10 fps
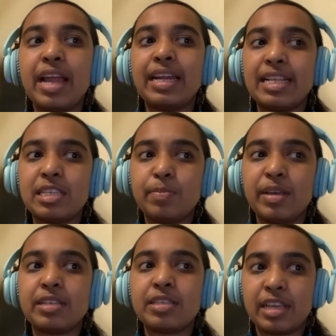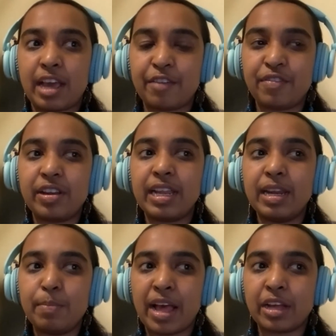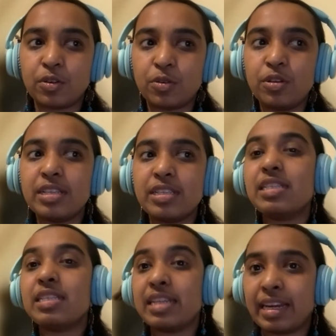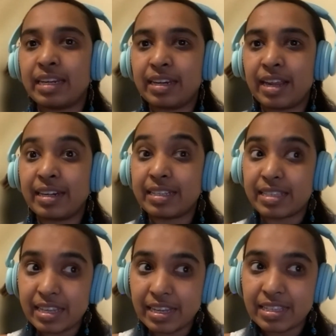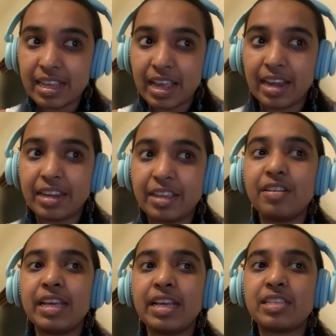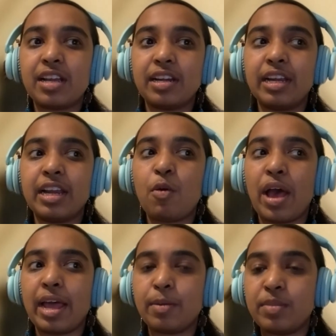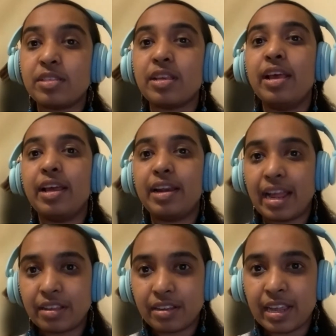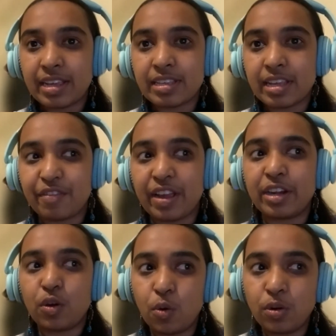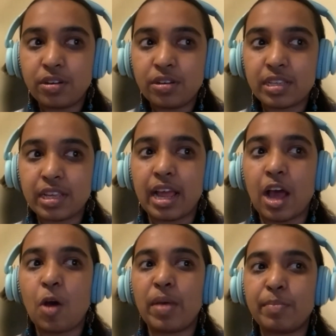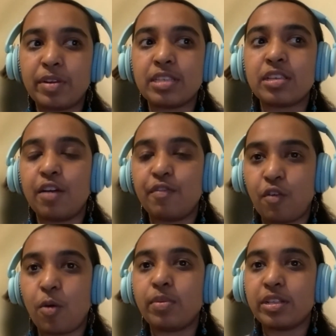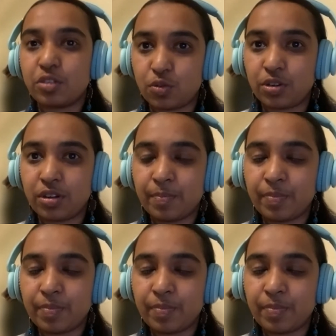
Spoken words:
at NCBS TIFR in Bangalore since 1996, and here he has studied how animals recognize and find odors and how memories are formed and stored.